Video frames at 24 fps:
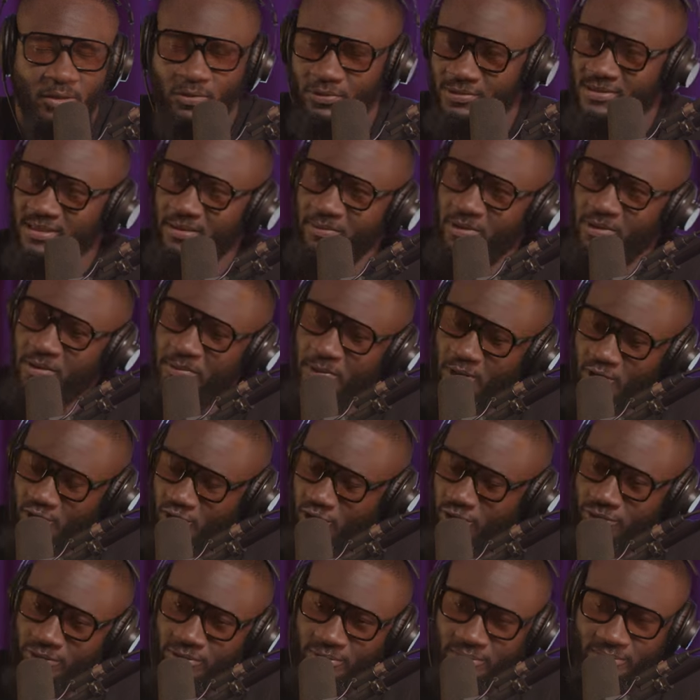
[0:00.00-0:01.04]
So tell me about
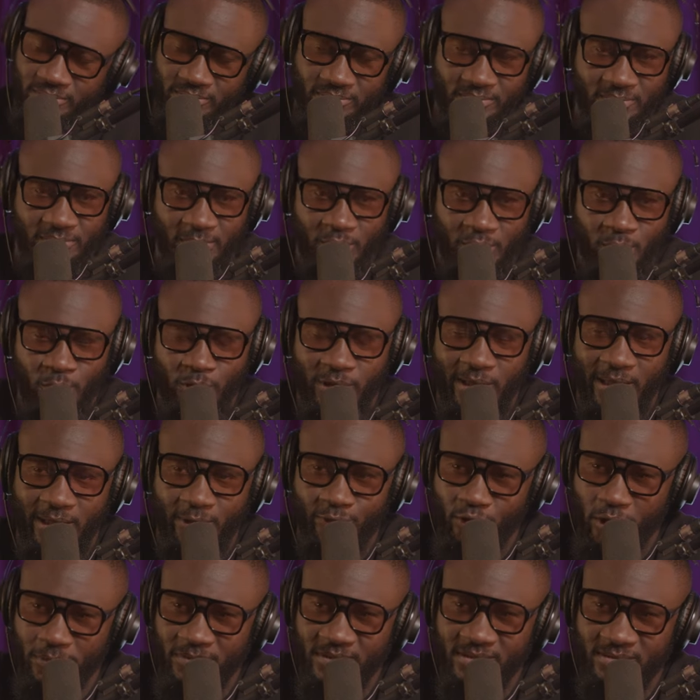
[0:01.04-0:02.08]
you getting
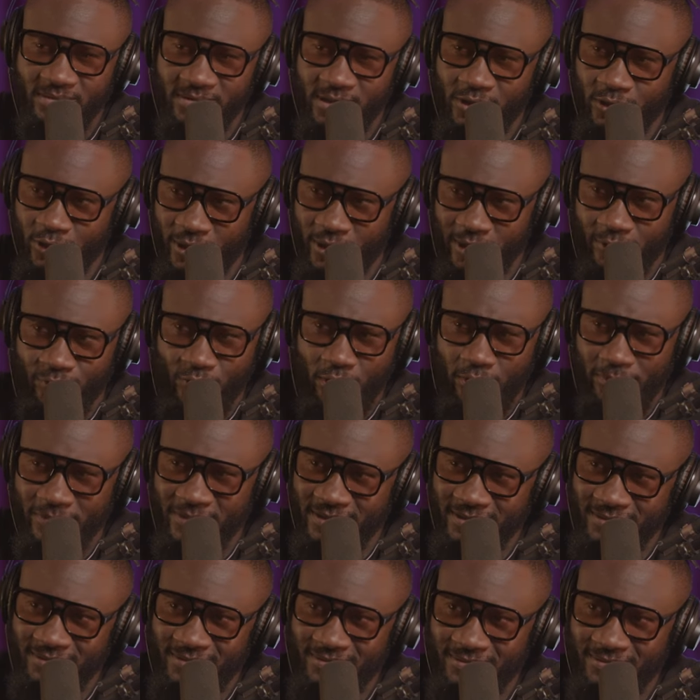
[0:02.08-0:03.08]
robbed. Did you get robbed?